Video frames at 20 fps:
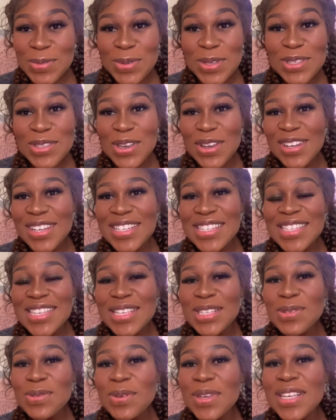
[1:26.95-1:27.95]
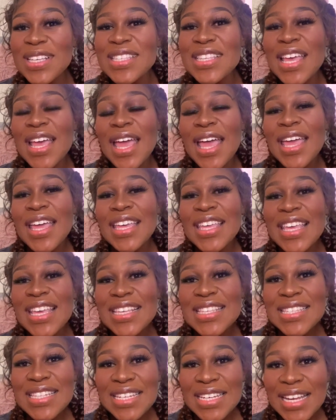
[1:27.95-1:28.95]
We turned 6 weeks
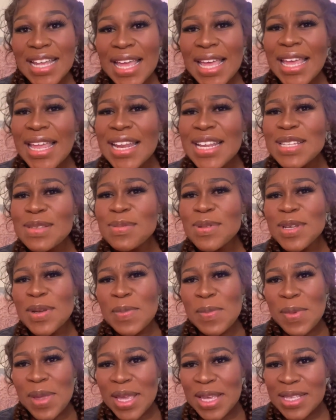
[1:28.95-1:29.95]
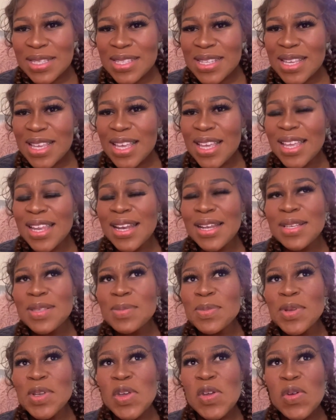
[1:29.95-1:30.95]
yesterday. It has been amazing. It has
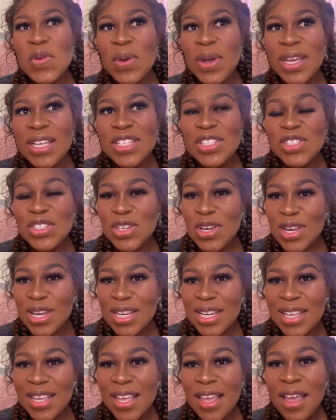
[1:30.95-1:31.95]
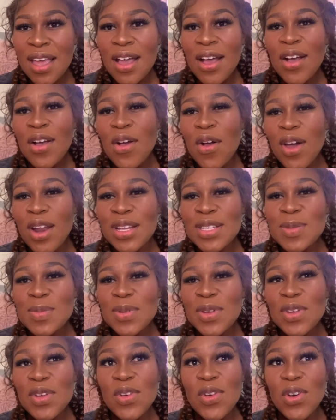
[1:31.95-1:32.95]
been a great journey. God has
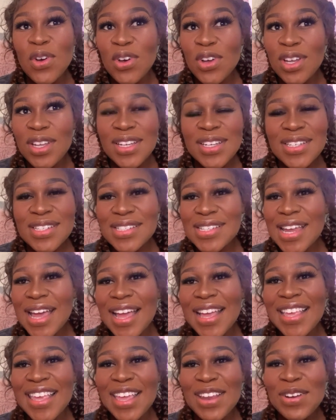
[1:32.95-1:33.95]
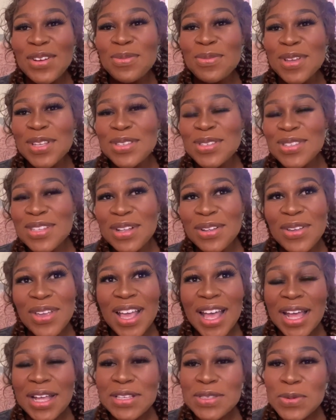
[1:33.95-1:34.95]
been good. I cannot wait to tell you
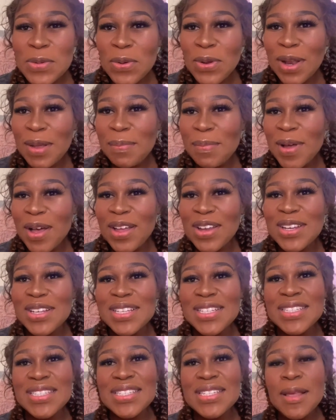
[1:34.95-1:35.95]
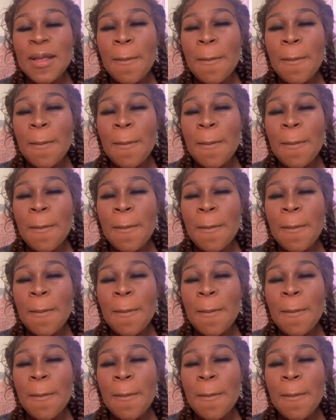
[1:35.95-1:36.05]
guys all about it.